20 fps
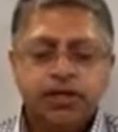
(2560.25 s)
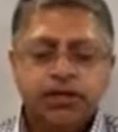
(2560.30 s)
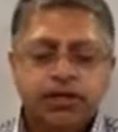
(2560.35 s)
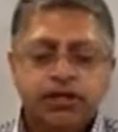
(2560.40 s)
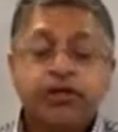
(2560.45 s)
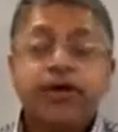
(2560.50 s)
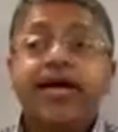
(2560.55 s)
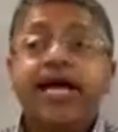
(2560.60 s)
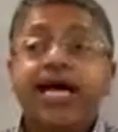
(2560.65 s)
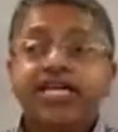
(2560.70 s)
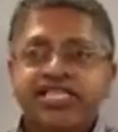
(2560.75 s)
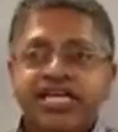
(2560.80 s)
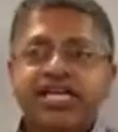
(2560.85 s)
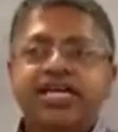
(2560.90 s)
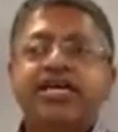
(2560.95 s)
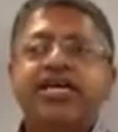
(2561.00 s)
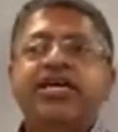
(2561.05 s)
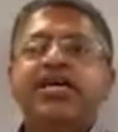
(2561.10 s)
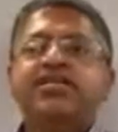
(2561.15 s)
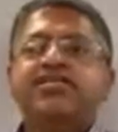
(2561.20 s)
No, actually,
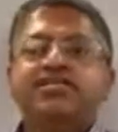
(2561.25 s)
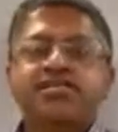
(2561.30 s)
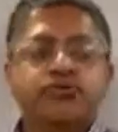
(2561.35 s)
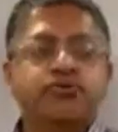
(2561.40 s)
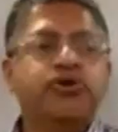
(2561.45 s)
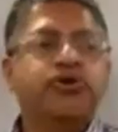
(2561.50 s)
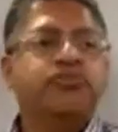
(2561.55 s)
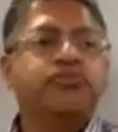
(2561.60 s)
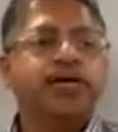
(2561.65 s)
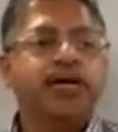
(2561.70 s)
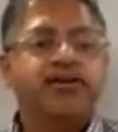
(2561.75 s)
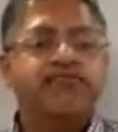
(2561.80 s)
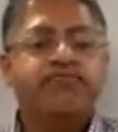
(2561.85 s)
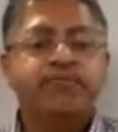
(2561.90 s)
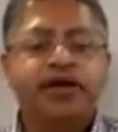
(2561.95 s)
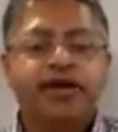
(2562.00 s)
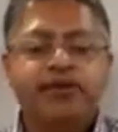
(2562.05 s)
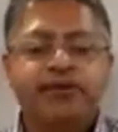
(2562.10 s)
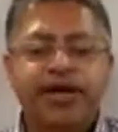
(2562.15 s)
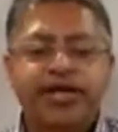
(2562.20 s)
he is in the womb of
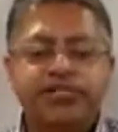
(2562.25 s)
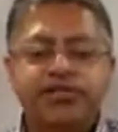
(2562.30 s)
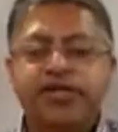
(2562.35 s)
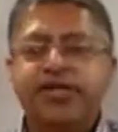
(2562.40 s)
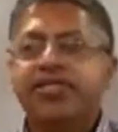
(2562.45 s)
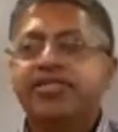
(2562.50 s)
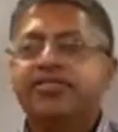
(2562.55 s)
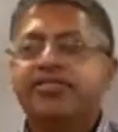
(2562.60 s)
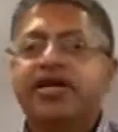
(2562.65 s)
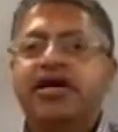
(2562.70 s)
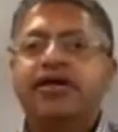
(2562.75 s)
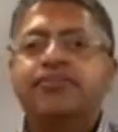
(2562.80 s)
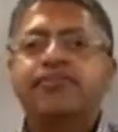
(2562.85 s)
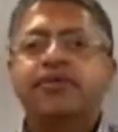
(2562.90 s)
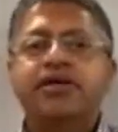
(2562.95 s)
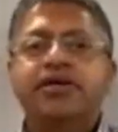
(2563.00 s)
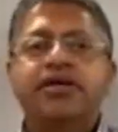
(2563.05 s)
Rachel at this time.